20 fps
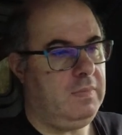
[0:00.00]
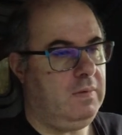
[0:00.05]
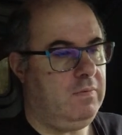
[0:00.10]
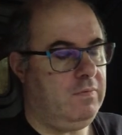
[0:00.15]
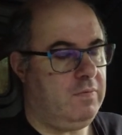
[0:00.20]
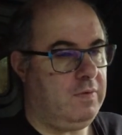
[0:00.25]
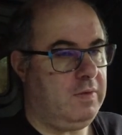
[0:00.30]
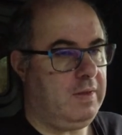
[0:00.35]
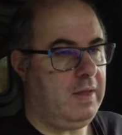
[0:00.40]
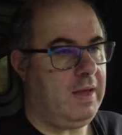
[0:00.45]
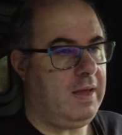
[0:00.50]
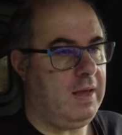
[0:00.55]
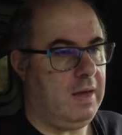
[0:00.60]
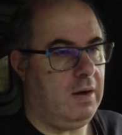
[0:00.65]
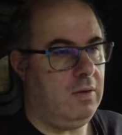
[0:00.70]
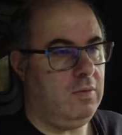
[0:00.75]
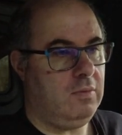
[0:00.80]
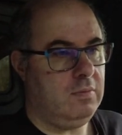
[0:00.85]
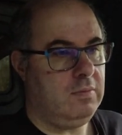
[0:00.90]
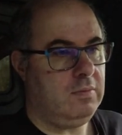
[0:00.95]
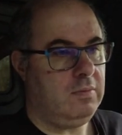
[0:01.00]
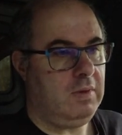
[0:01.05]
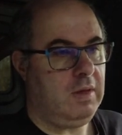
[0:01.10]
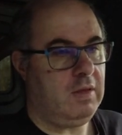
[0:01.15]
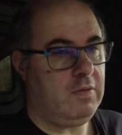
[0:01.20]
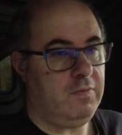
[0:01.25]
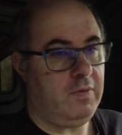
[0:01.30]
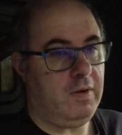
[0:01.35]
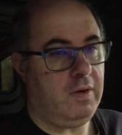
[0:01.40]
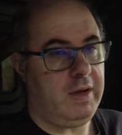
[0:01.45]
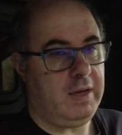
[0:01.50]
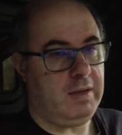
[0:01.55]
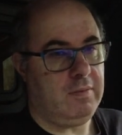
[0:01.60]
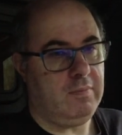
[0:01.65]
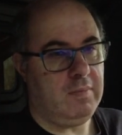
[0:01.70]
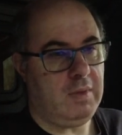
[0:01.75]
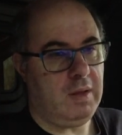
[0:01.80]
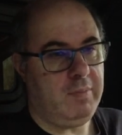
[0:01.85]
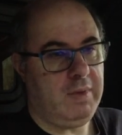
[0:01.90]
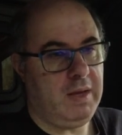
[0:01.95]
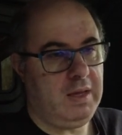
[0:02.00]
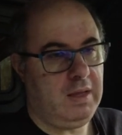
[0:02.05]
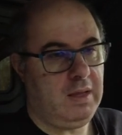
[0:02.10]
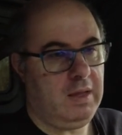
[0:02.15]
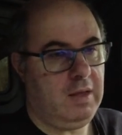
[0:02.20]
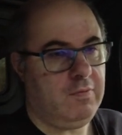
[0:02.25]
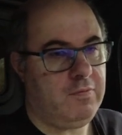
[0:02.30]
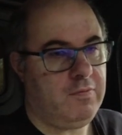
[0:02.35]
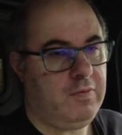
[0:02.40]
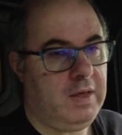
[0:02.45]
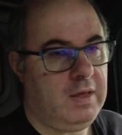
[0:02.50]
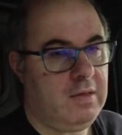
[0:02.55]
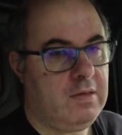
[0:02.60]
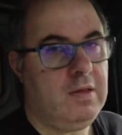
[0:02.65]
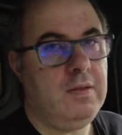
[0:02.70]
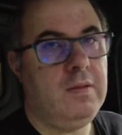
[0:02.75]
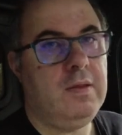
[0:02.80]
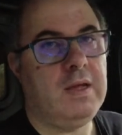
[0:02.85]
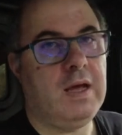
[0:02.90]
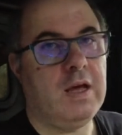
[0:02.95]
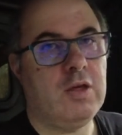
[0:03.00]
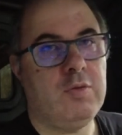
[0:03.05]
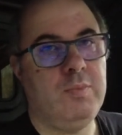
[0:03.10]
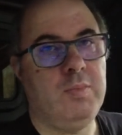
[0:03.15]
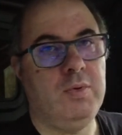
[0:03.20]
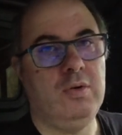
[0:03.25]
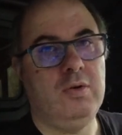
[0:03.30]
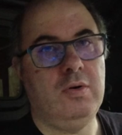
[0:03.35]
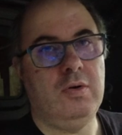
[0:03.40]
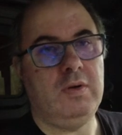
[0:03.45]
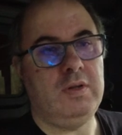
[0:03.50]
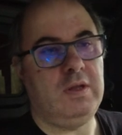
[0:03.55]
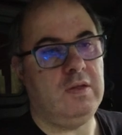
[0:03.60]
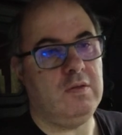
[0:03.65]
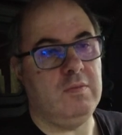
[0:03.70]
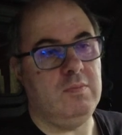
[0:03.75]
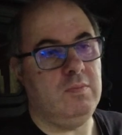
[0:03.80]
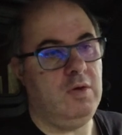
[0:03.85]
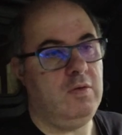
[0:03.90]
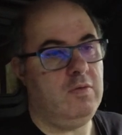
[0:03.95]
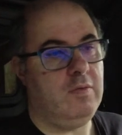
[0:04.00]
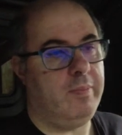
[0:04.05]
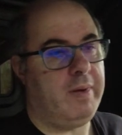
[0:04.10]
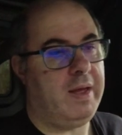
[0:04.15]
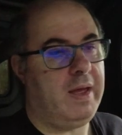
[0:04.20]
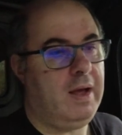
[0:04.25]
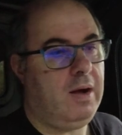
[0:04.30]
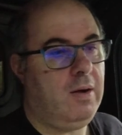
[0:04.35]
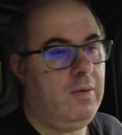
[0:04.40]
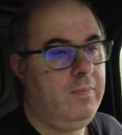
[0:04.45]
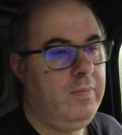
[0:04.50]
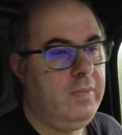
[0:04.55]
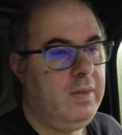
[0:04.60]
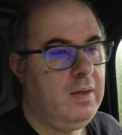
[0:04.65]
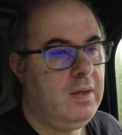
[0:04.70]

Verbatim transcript: For now, it's fine. I mean, it fits in the dashboard, it doesn't move about.